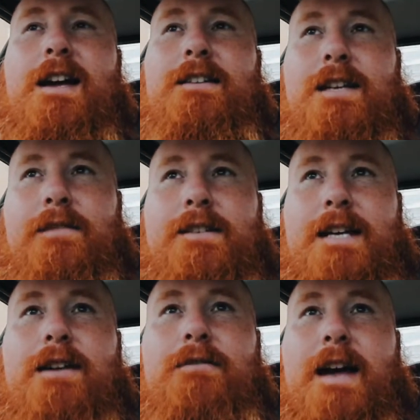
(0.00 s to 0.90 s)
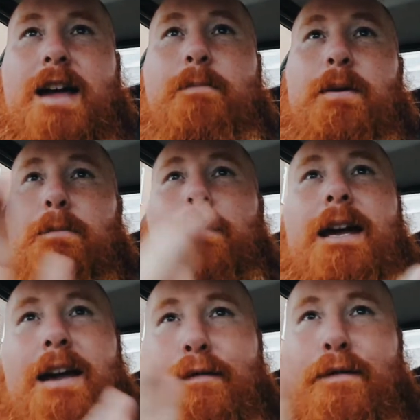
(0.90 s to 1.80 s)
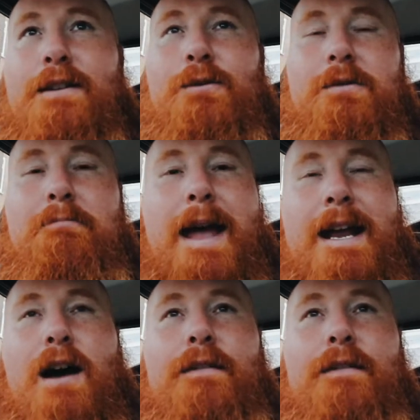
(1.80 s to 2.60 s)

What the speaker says: instead of a tailgate, but the picket fence was made out of